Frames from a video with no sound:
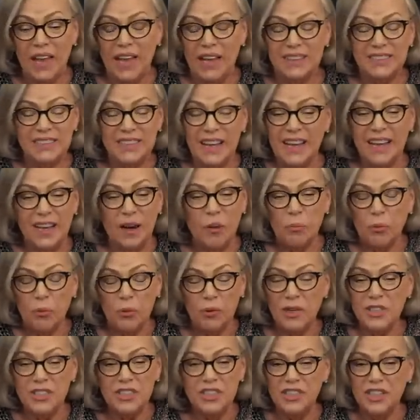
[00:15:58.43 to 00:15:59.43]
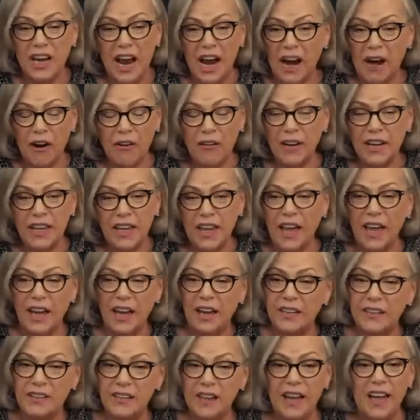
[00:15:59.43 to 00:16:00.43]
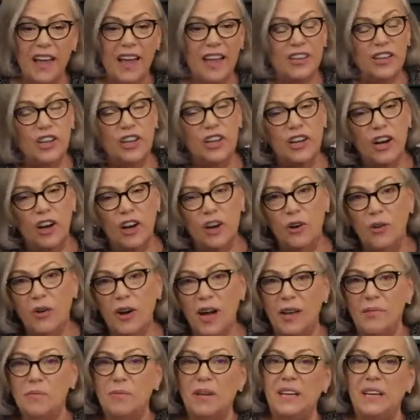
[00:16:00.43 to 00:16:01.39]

it's like a bridge in a hurricane, you know? I